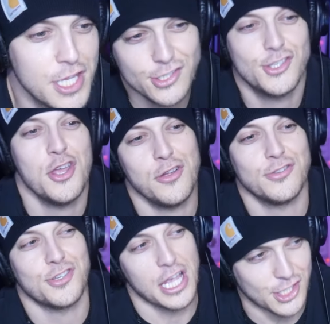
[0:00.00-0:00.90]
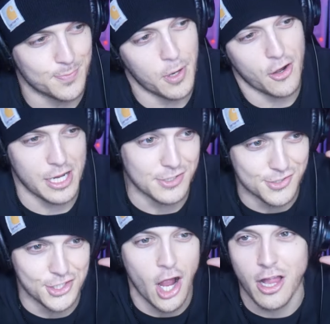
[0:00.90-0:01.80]
This dude's
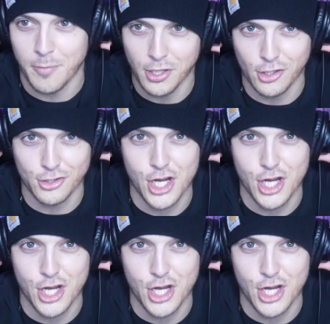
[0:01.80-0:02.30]
experienced it all. I'm a little